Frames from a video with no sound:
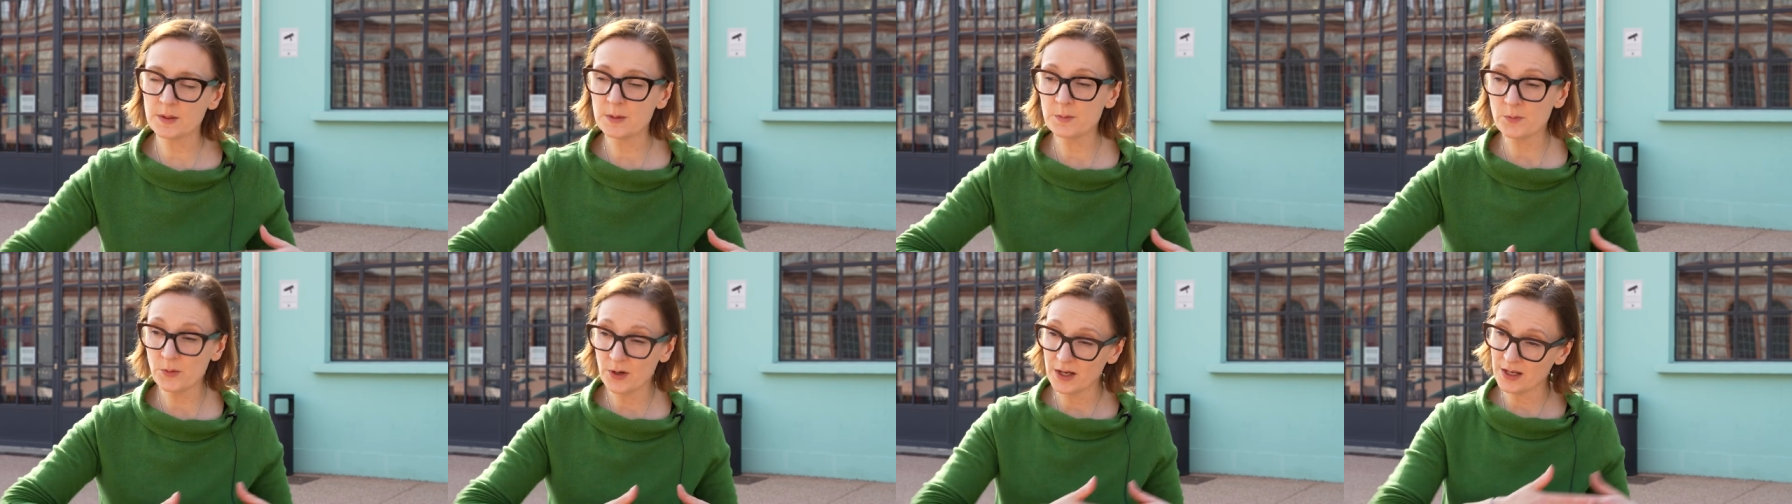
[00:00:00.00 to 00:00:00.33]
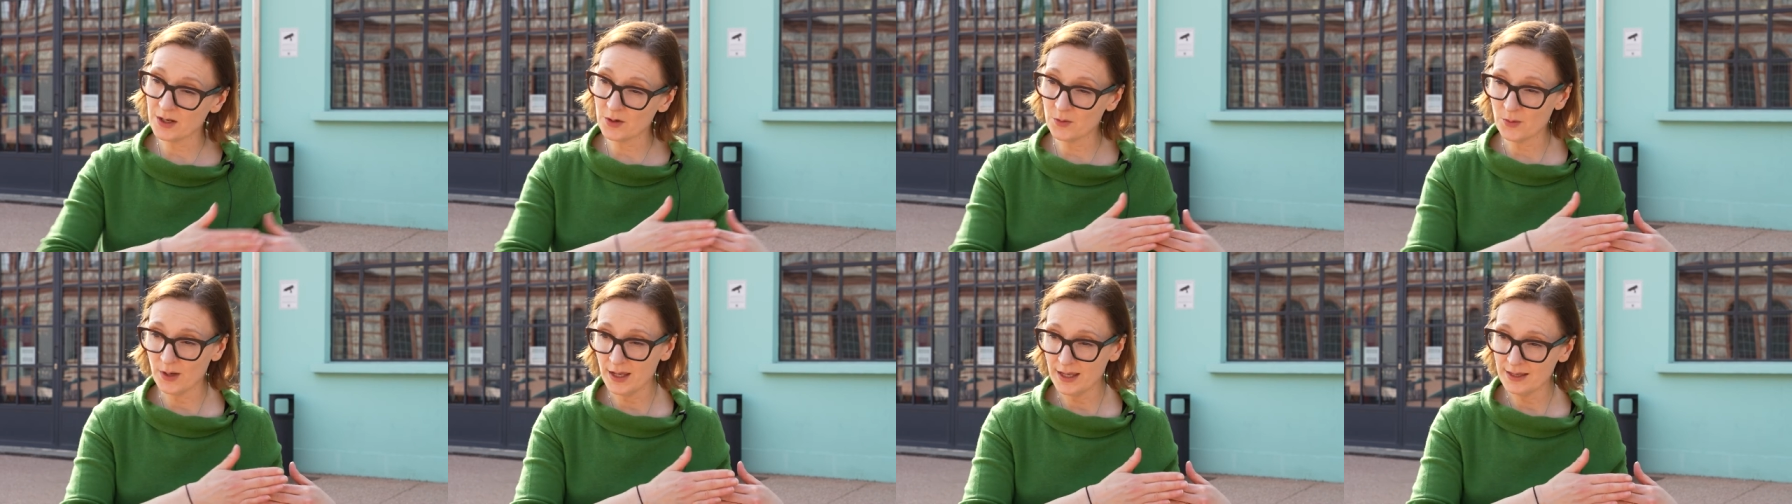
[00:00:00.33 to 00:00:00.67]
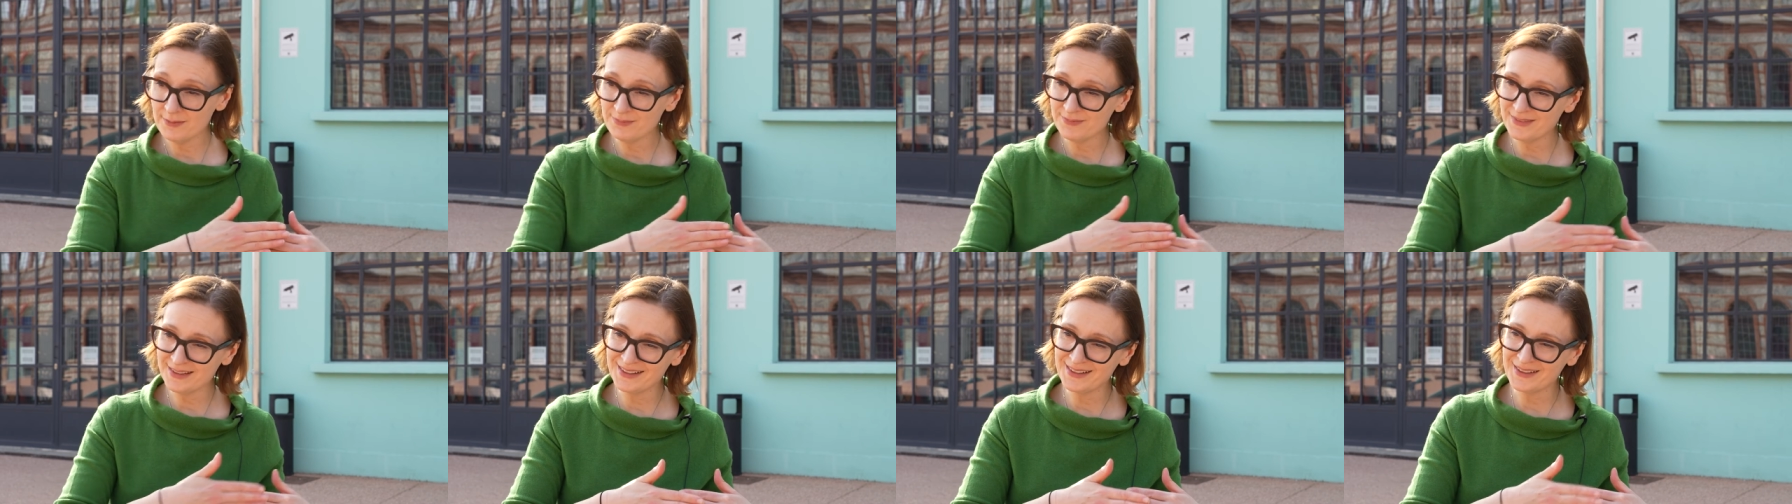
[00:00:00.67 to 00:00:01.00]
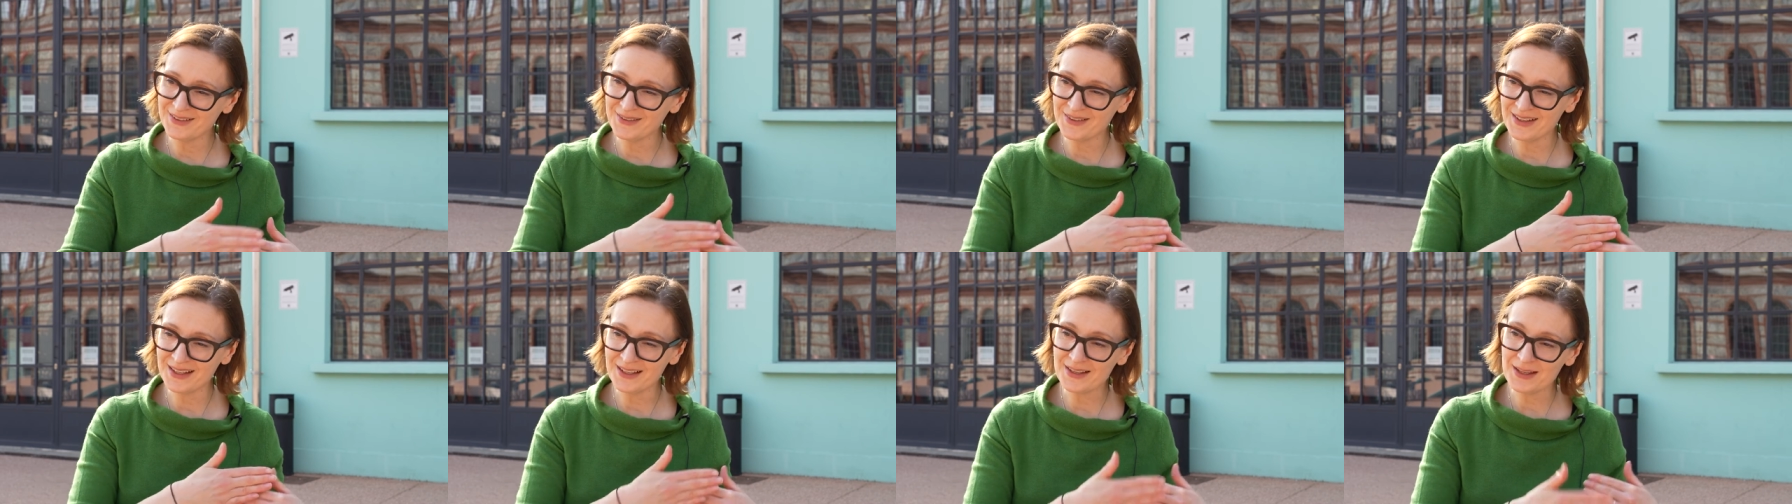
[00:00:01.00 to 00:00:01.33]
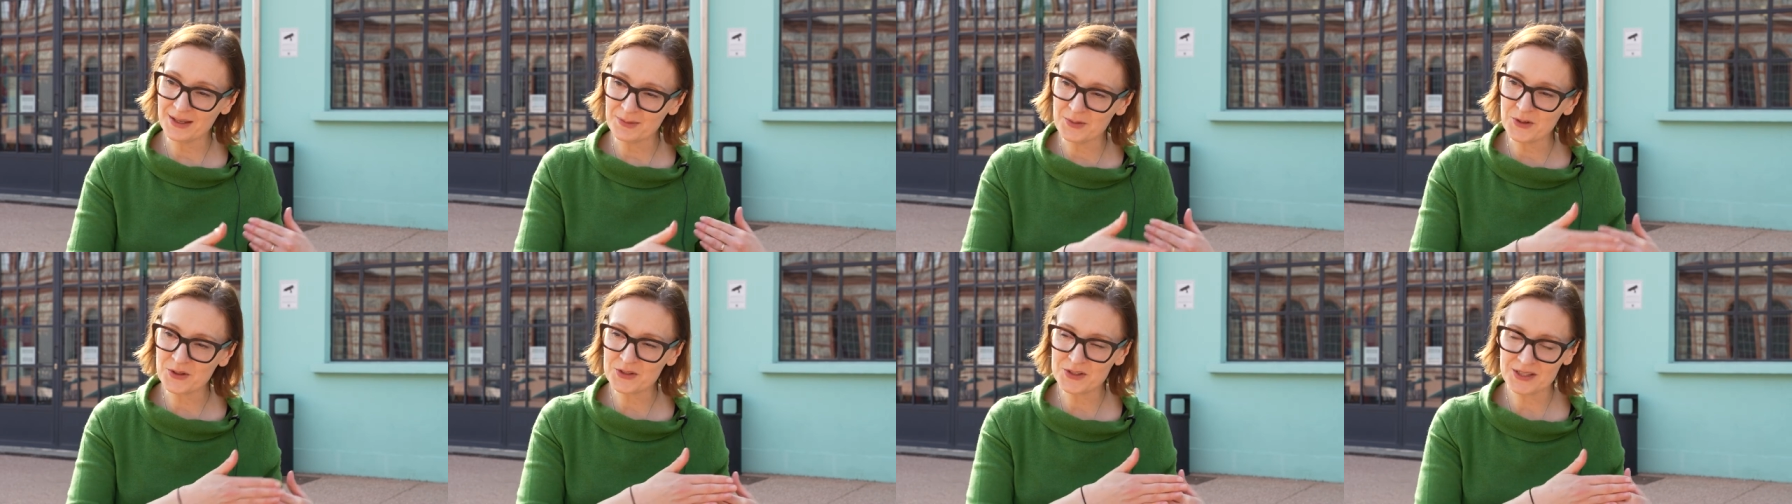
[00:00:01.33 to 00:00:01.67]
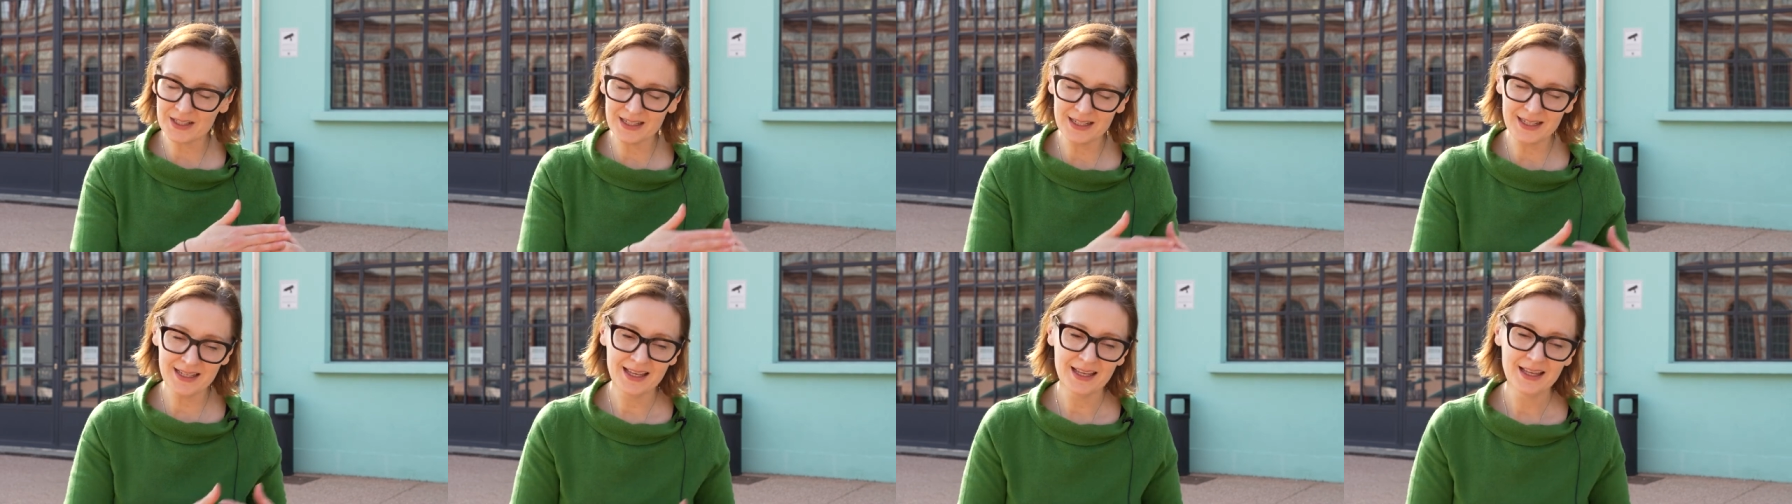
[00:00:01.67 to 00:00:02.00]
might break away, you know,
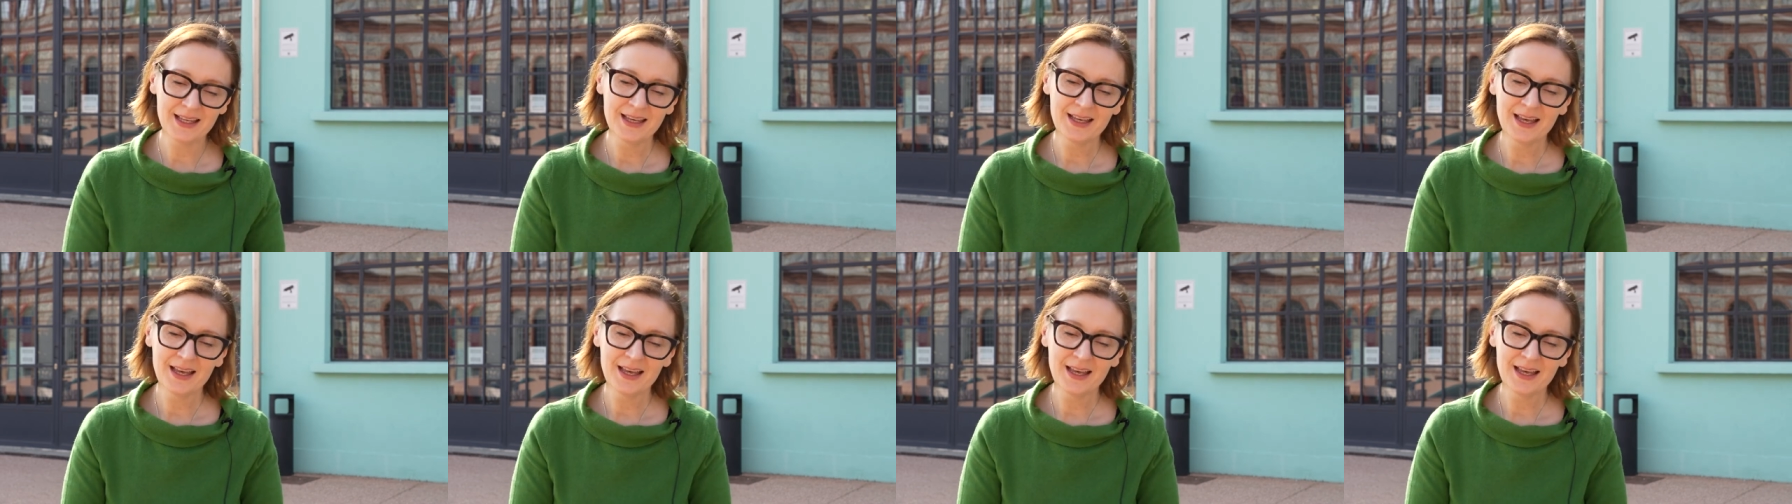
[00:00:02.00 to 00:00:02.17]
emotionally,